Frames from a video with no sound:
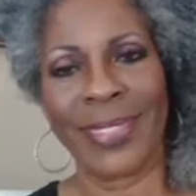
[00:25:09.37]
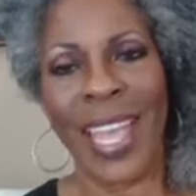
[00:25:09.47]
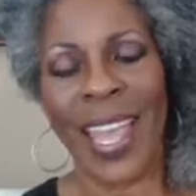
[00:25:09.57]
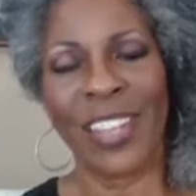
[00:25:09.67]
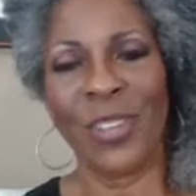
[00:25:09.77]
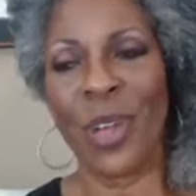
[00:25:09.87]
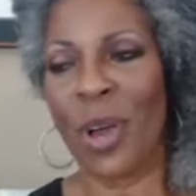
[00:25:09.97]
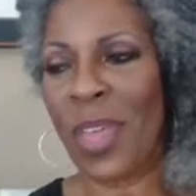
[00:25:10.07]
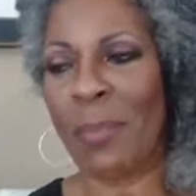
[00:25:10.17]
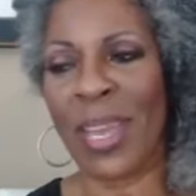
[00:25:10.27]
And you
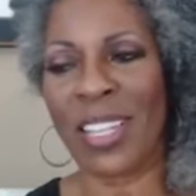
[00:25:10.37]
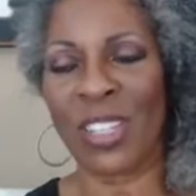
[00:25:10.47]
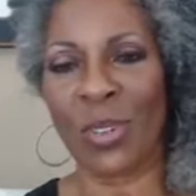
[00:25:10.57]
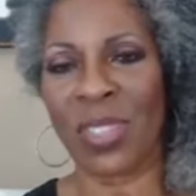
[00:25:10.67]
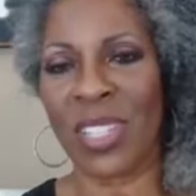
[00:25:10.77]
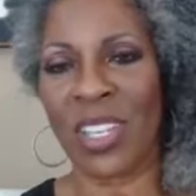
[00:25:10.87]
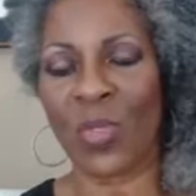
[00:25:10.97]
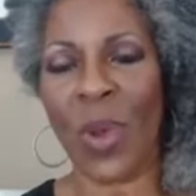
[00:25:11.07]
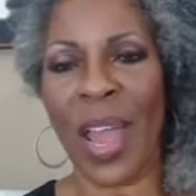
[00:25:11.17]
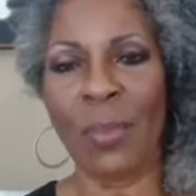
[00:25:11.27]
know that makes no
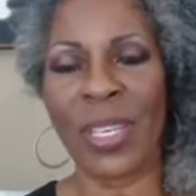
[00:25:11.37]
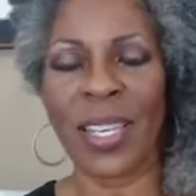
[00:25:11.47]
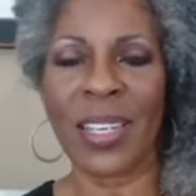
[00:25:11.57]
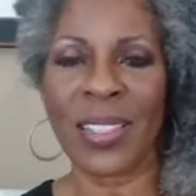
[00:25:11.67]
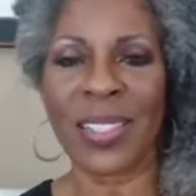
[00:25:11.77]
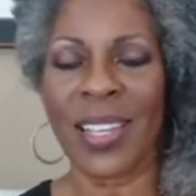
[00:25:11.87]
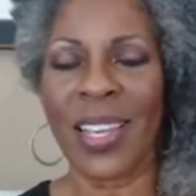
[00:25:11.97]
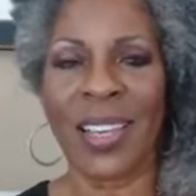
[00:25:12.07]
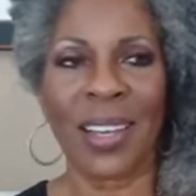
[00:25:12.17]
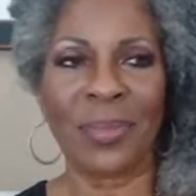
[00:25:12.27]
sense, right? Because
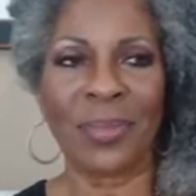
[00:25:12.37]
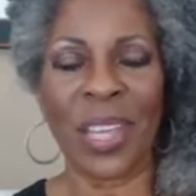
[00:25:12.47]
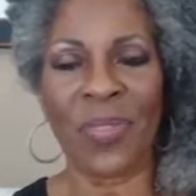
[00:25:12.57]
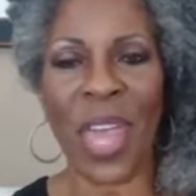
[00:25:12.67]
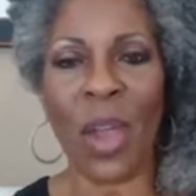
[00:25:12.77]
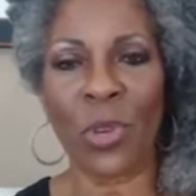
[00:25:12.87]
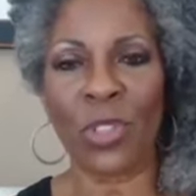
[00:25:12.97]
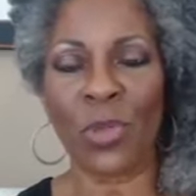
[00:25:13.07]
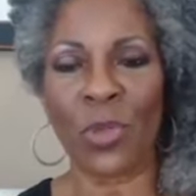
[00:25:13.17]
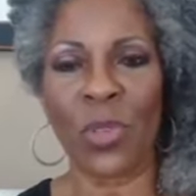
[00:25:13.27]
if that were
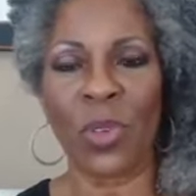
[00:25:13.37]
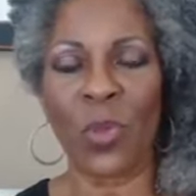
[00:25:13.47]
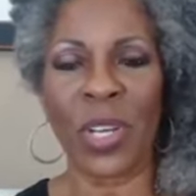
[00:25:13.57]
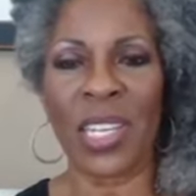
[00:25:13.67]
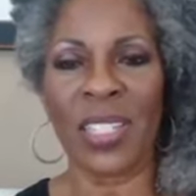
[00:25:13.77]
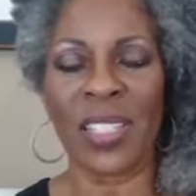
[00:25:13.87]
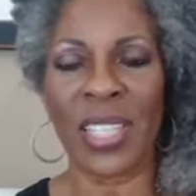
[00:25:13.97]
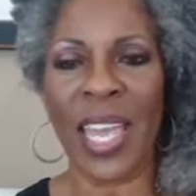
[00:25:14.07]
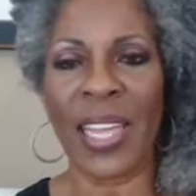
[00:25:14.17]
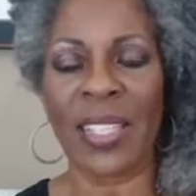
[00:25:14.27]
true, then what he is
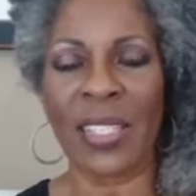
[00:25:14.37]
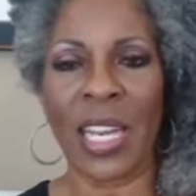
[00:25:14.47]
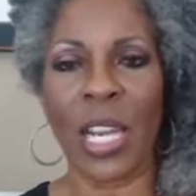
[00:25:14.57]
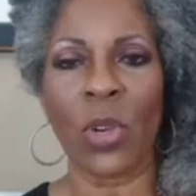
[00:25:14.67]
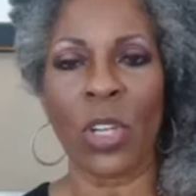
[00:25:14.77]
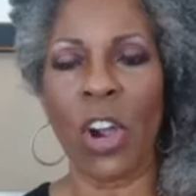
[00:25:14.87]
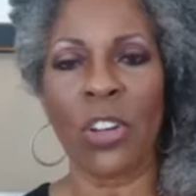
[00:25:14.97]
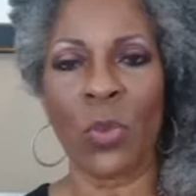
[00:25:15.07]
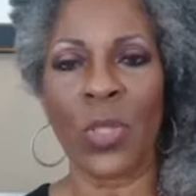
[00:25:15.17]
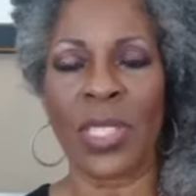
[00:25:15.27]
saying is that Eric
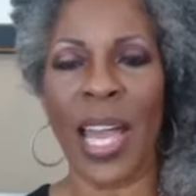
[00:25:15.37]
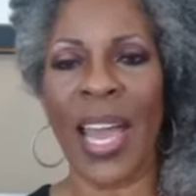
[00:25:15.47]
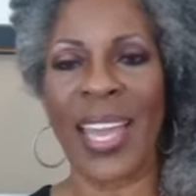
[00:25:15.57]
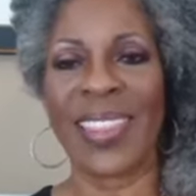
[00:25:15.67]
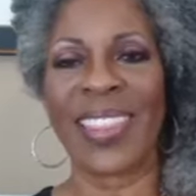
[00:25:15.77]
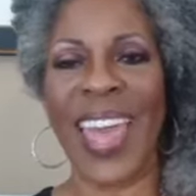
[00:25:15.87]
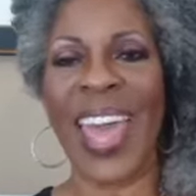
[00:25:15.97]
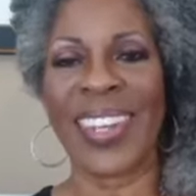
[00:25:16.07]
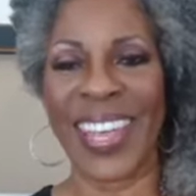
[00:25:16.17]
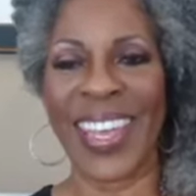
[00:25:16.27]
Garner would have died
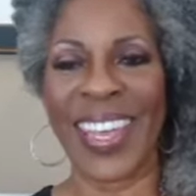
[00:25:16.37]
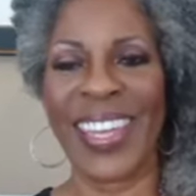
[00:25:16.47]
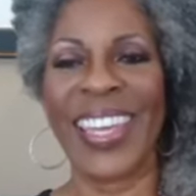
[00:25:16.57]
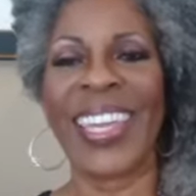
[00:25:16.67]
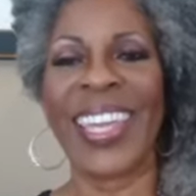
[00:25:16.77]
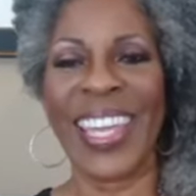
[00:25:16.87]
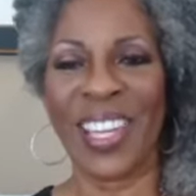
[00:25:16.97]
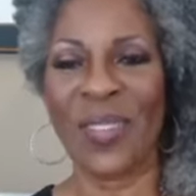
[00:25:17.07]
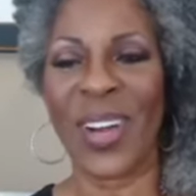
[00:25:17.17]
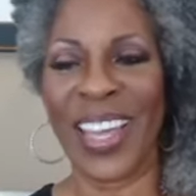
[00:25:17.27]
that day
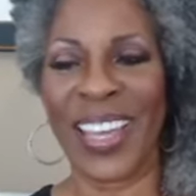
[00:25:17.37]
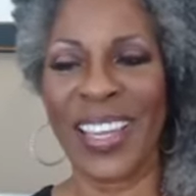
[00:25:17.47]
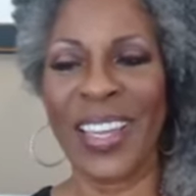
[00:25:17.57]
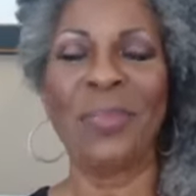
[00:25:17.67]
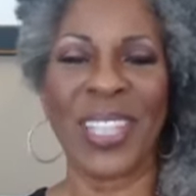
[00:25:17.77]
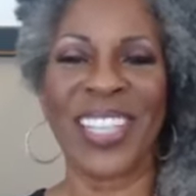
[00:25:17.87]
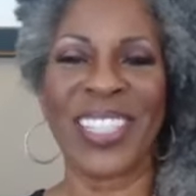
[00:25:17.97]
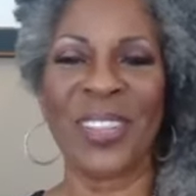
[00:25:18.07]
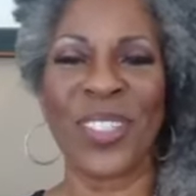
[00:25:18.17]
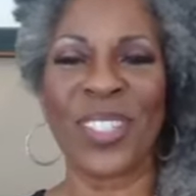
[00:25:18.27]
anyway
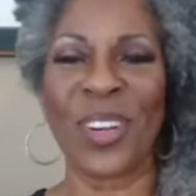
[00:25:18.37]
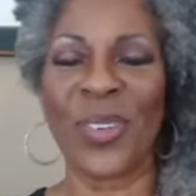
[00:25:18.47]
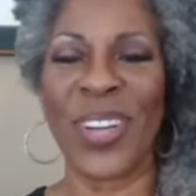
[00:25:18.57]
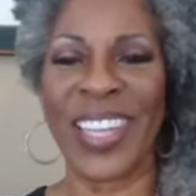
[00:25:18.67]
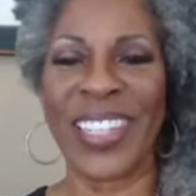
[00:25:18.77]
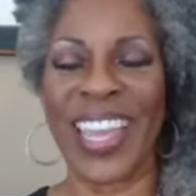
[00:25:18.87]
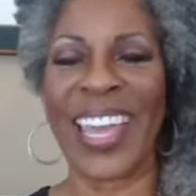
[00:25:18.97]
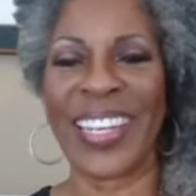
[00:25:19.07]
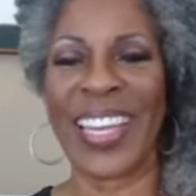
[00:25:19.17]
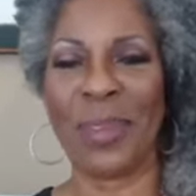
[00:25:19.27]
because he was overweight and
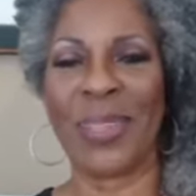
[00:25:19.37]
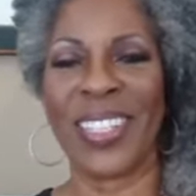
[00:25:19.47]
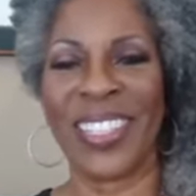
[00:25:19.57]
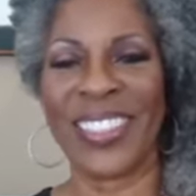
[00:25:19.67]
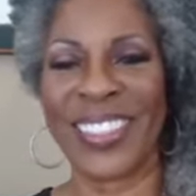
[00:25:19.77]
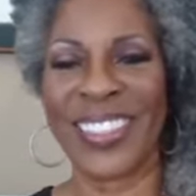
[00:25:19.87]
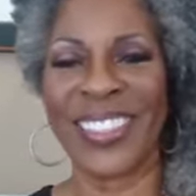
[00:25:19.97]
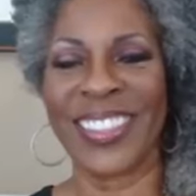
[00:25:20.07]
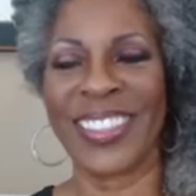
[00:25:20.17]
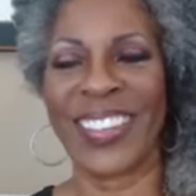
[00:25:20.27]
had diabetes,
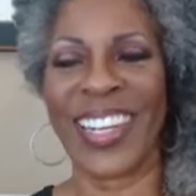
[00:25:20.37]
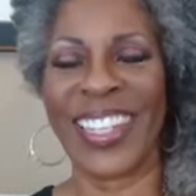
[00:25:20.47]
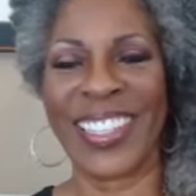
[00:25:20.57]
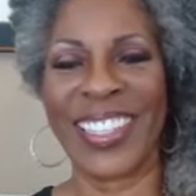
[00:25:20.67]
right?